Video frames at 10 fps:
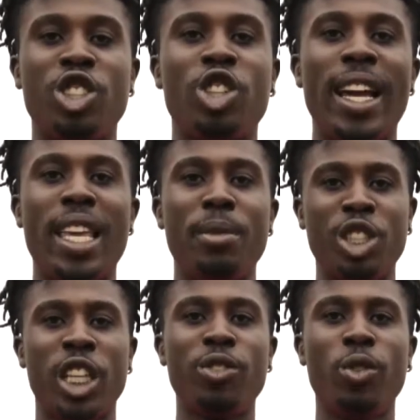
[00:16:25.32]
try to keep your
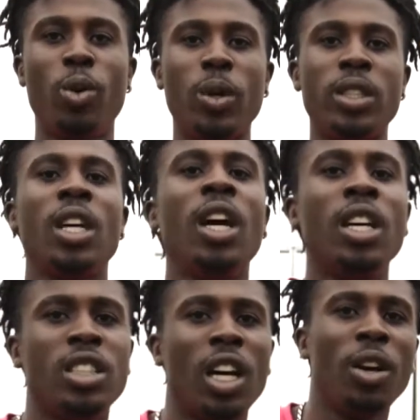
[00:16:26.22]
chest forwards.
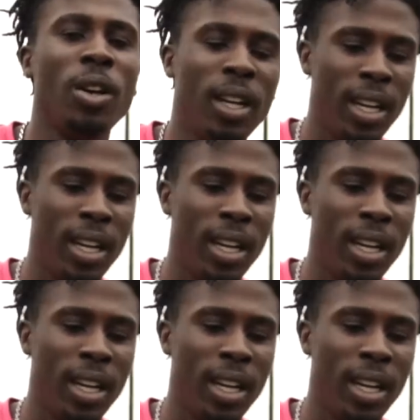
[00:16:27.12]
So